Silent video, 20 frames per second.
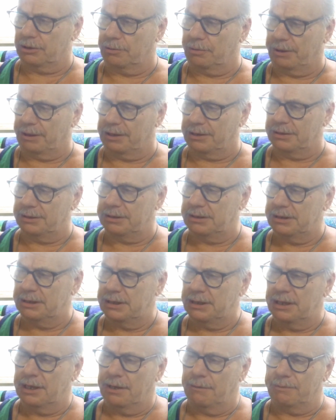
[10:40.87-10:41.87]
bit.
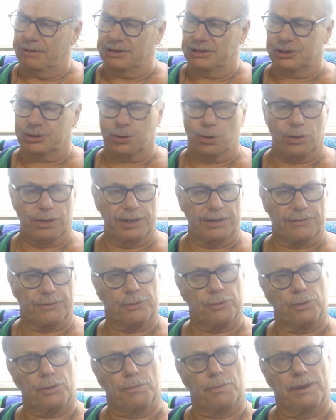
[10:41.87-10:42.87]
Been sorting
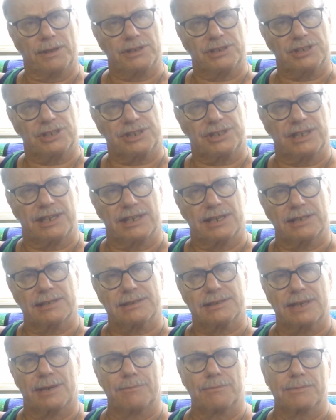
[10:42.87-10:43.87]
through a bunch of
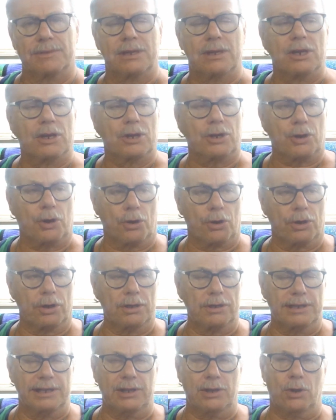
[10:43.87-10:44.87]
things. I'm
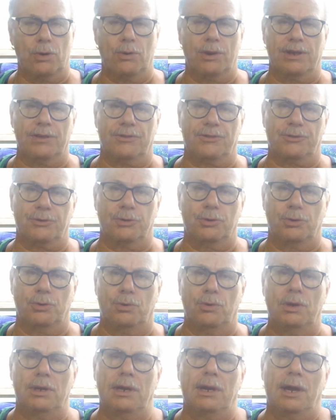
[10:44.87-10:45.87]
currently going
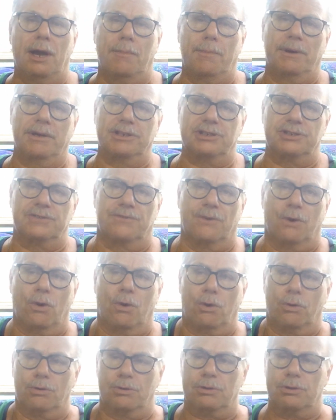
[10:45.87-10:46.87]
through a bunch of
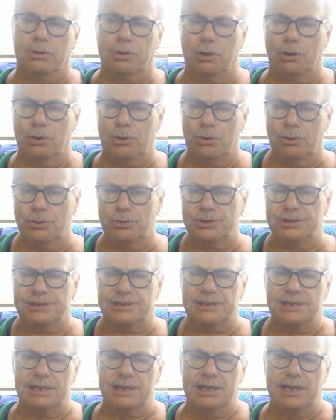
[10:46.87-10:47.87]
old
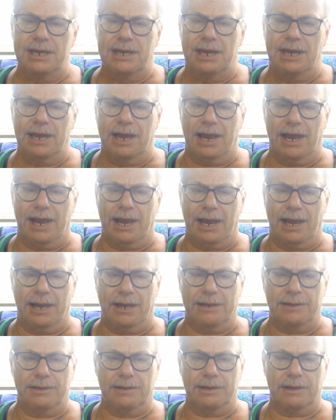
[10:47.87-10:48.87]
clothes
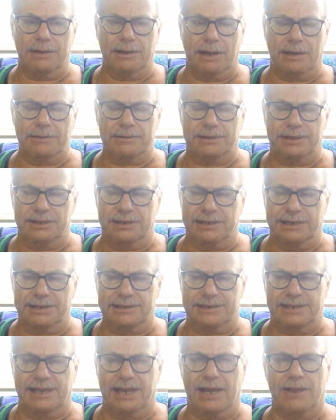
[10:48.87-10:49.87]
and to get
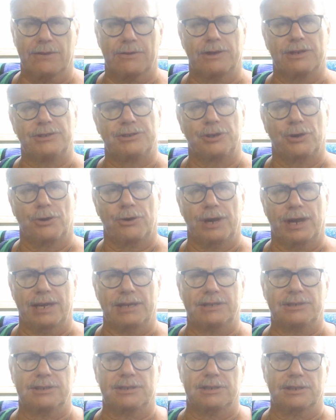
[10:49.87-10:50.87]
together and
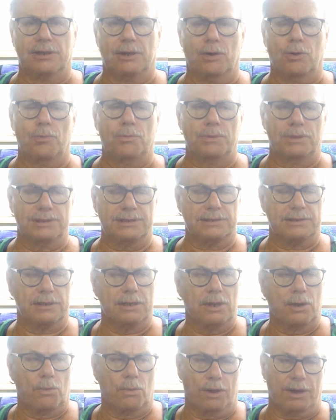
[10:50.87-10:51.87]
donate to the
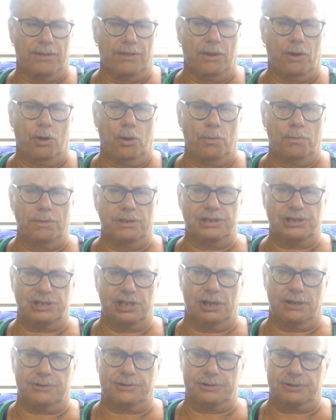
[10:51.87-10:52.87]
one of the homeless
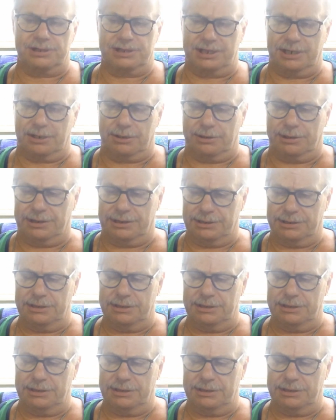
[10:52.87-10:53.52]
shelters here in